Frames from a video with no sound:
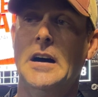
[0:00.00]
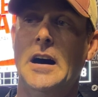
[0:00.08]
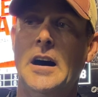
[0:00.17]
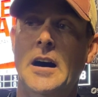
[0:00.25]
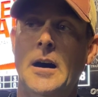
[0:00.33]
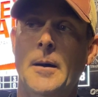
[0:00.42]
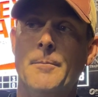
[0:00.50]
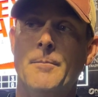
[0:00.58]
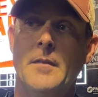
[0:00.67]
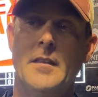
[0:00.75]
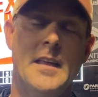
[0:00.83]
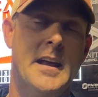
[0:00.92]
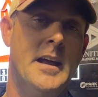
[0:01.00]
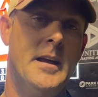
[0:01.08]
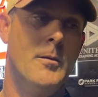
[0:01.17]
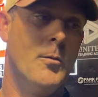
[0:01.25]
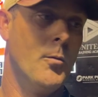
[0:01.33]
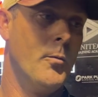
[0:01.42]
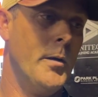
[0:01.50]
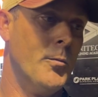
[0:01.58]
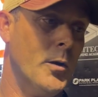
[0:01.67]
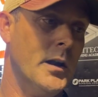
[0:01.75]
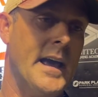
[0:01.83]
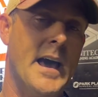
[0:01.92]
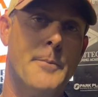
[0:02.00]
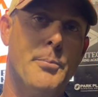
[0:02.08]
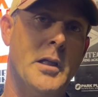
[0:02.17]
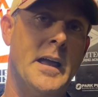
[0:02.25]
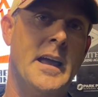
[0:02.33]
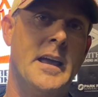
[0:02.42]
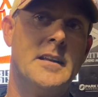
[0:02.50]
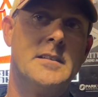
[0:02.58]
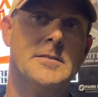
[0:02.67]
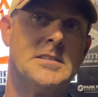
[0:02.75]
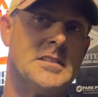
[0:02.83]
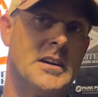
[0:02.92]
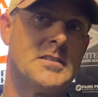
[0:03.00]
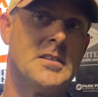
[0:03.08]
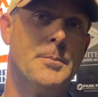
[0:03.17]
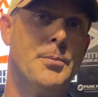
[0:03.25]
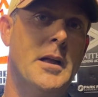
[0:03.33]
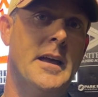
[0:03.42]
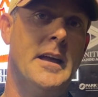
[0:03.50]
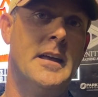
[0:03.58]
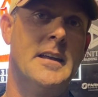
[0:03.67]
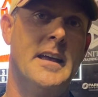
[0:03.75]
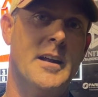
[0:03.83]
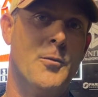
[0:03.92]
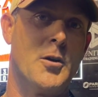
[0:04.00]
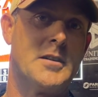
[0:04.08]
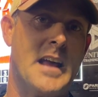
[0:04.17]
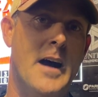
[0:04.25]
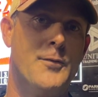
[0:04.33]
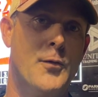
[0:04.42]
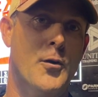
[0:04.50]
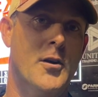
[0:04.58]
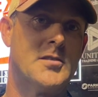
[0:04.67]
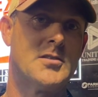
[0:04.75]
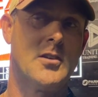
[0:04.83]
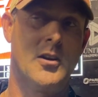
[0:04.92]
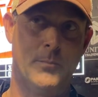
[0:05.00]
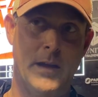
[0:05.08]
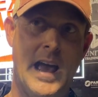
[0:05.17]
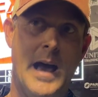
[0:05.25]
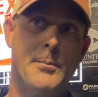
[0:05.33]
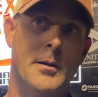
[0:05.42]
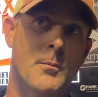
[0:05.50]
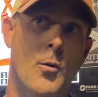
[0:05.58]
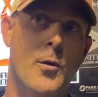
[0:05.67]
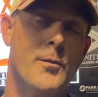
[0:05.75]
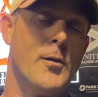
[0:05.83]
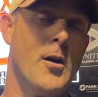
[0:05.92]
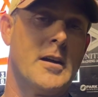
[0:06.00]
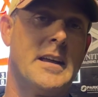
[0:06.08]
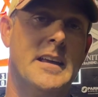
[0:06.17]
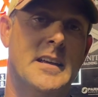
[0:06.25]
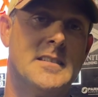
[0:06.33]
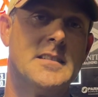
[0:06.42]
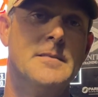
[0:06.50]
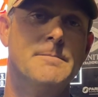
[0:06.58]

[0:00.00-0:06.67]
We really had a plan. We stuck to the plan, and it worked out for us. Couldn't be happier more for our kids.